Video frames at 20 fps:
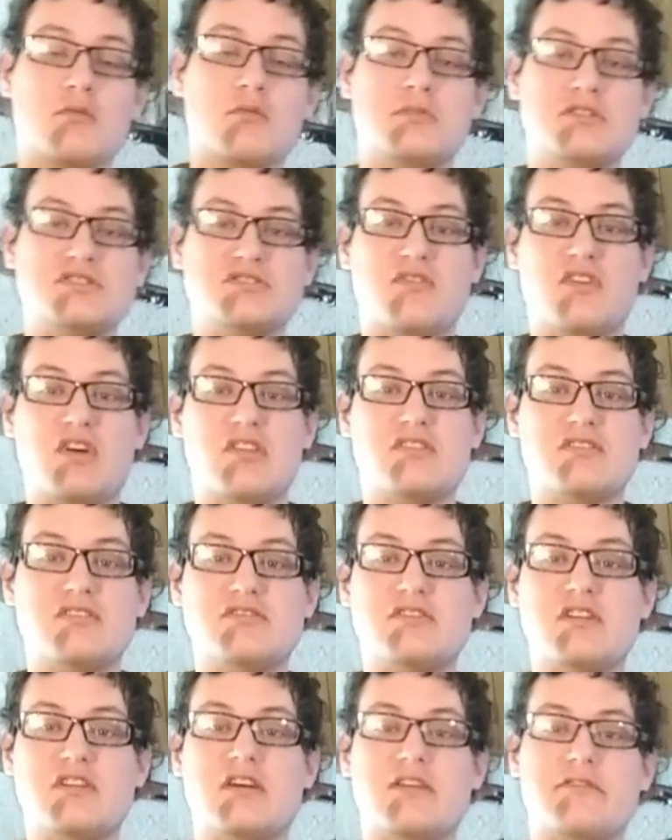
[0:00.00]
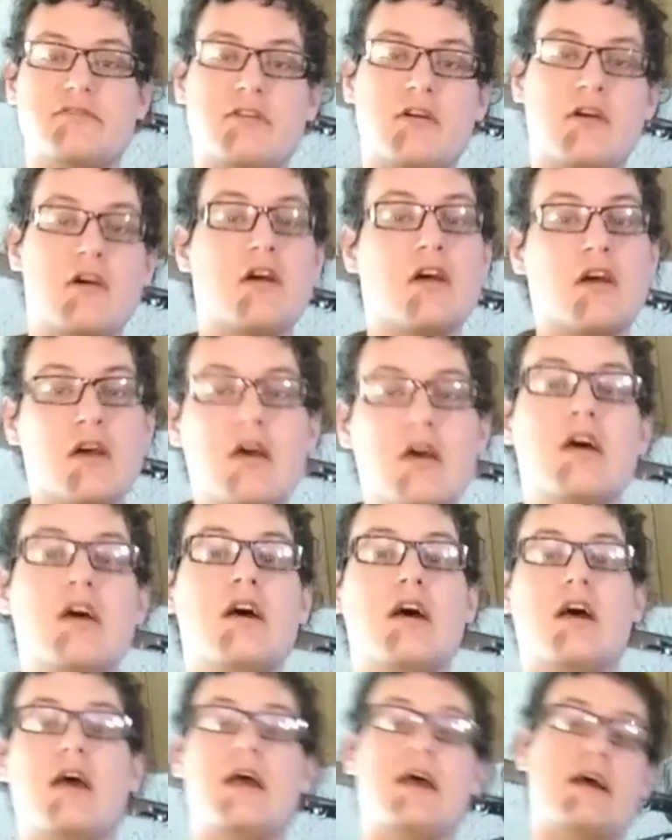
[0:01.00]
bunch of other stuff,
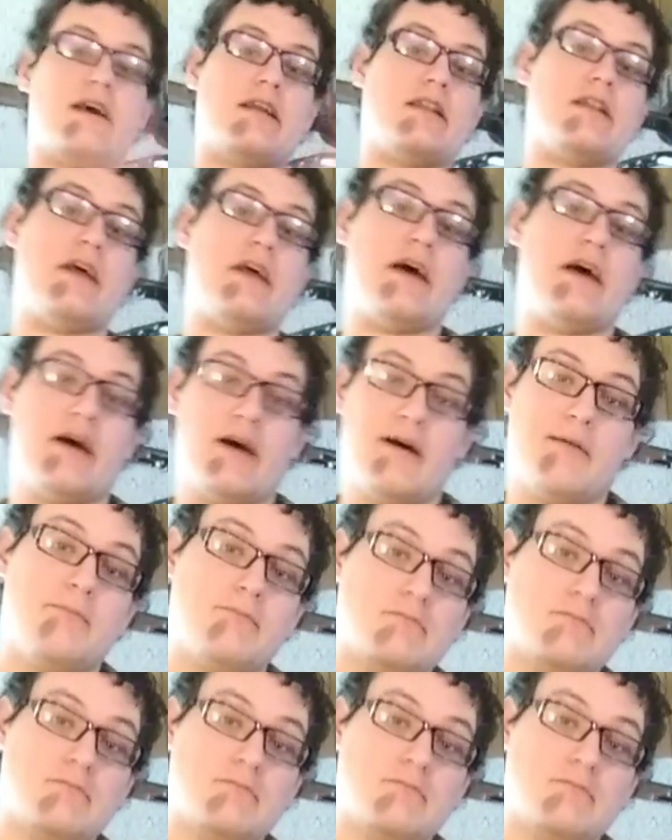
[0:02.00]
and uh,